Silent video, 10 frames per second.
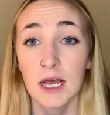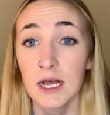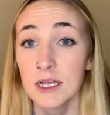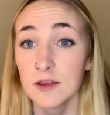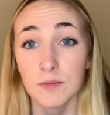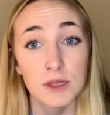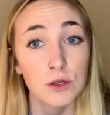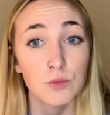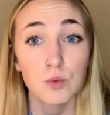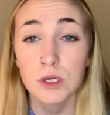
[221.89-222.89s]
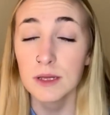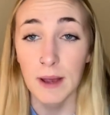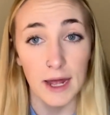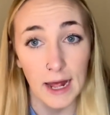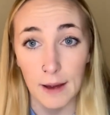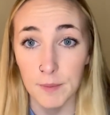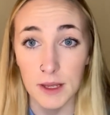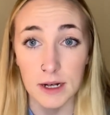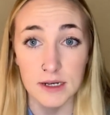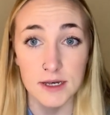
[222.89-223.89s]
something really bad
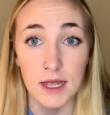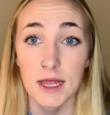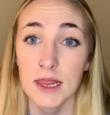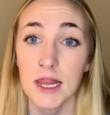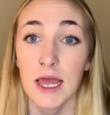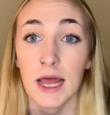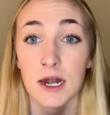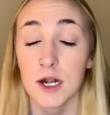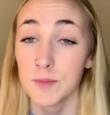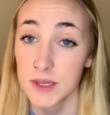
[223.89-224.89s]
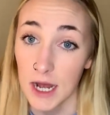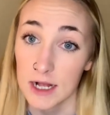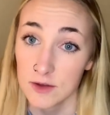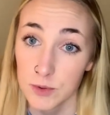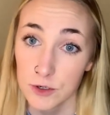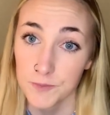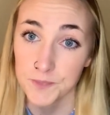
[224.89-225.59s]
happened and they ended up in the hospital